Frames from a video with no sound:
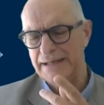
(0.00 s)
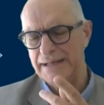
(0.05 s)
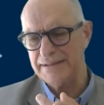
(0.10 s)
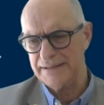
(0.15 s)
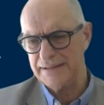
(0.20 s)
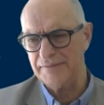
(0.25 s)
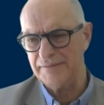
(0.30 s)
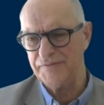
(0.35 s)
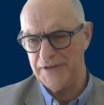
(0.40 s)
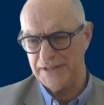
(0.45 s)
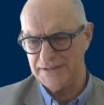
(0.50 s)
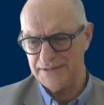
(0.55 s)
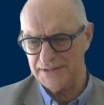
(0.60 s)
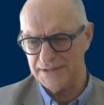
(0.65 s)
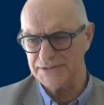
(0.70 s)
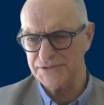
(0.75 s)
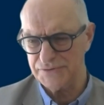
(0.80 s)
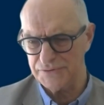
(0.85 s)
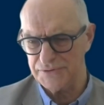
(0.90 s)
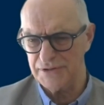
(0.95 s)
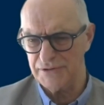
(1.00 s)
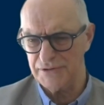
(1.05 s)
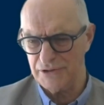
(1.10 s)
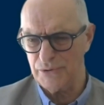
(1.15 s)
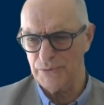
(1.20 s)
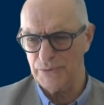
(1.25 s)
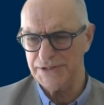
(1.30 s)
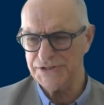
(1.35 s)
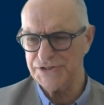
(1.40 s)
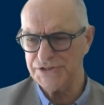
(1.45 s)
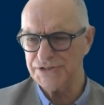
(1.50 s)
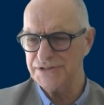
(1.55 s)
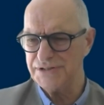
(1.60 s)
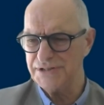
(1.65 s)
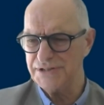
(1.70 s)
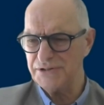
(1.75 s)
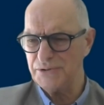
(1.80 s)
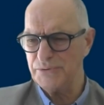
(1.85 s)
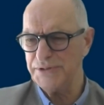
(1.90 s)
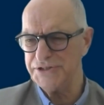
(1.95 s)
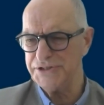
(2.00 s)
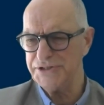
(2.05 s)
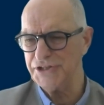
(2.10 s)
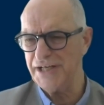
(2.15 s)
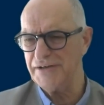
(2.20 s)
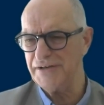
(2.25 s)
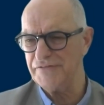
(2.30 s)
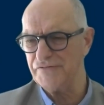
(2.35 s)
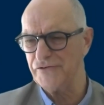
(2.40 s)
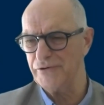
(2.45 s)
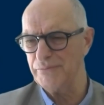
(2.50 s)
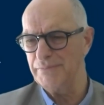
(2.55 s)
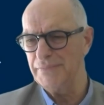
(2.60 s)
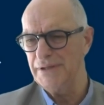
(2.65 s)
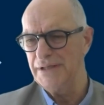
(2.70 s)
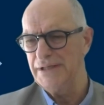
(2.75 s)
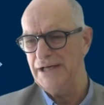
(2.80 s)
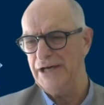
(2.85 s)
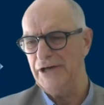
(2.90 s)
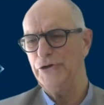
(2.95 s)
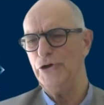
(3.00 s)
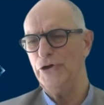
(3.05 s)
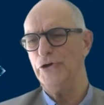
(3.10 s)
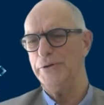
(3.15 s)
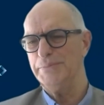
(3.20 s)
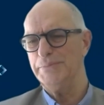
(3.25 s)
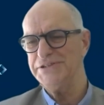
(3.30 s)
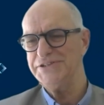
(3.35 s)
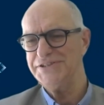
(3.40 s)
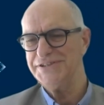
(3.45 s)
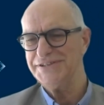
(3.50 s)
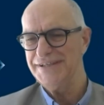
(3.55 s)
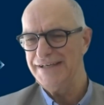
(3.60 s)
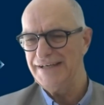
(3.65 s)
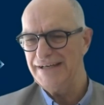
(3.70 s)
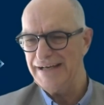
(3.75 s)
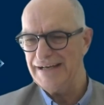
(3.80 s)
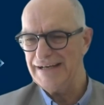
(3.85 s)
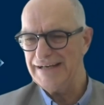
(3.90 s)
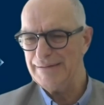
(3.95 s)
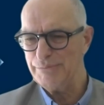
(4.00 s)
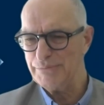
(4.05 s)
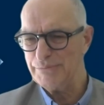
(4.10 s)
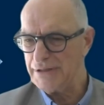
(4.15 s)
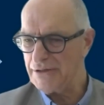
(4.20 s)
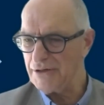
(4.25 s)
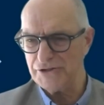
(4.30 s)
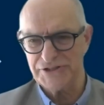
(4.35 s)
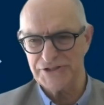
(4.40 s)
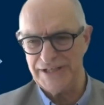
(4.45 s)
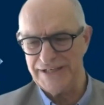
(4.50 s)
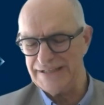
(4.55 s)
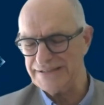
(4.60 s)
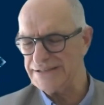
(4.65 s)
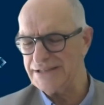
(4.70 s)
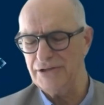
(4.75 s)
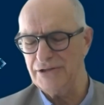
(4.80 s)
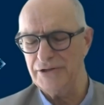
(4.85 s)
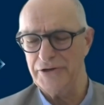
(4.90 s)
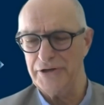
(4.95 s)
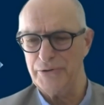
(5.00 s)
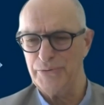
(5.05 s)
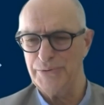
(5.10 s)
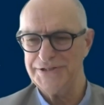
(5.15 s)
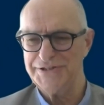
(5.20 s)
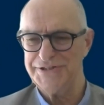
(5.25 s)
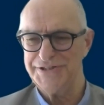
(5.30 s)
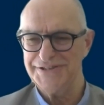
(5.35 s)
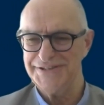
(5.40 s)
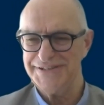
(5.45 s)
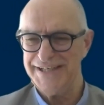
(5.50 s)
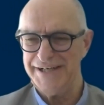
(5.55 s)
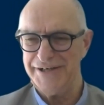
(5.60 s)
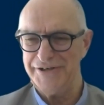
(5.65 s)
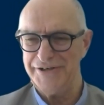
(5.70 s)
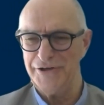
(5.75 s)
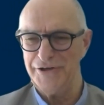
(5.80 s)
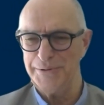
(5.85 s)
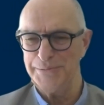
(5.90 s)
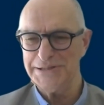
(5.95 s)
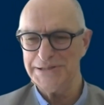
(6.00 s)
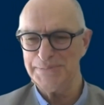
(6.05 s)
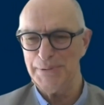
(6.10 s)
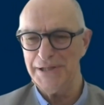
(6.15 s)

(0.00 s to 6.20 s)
and in fact, there's a question here from Anonymous. Gosh, I ask a lot of questions, that Anonymous.